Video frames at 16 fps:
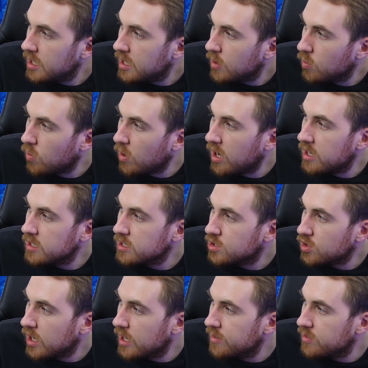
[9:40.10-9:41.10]
wireless
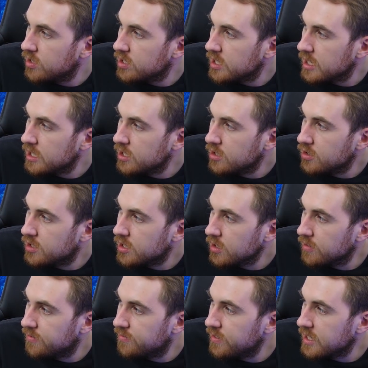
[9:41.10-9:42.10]
drivers, I need to still
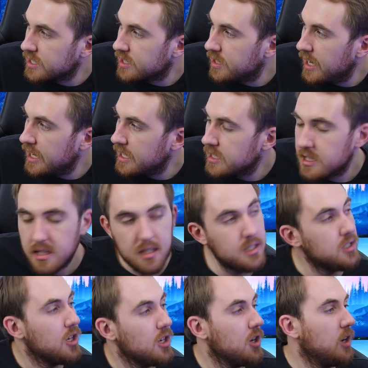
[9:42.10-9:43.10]
fix that.
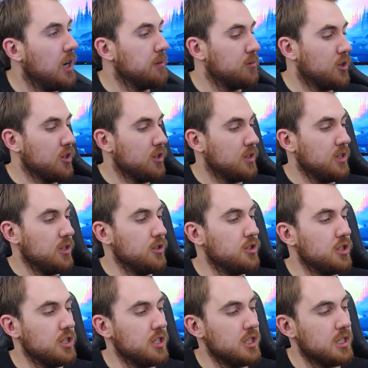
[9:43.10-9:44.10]
So I'm currently
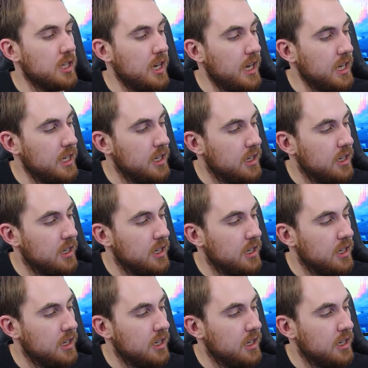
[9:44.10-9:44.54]
using just a,